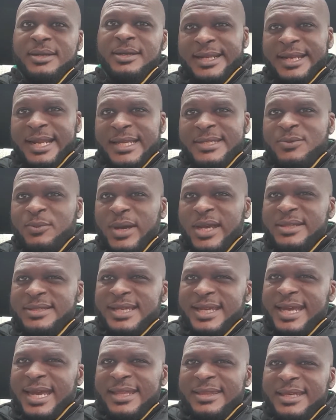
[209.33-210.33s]
Let's wait to
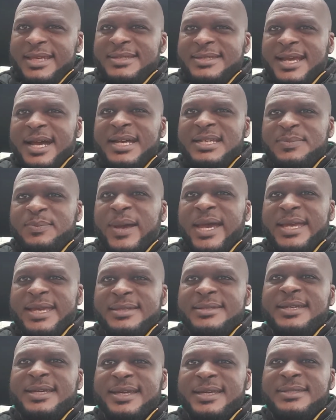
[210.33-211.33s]
get these guys back
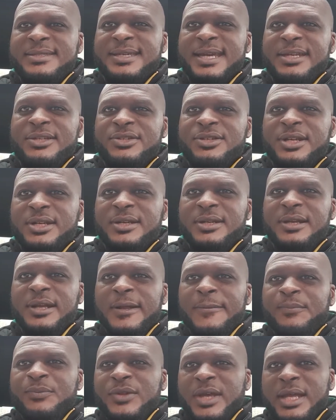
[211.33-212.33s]
into contention
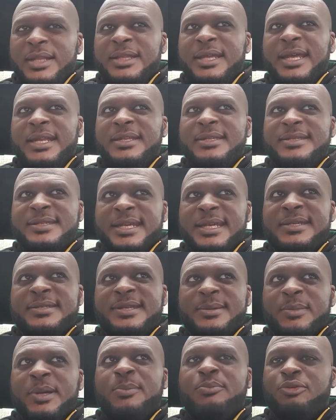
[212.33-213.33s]
and then see
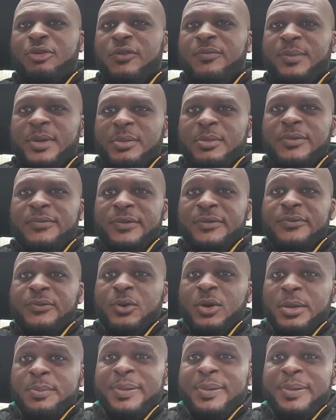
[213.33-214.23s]
some improvement moving forward.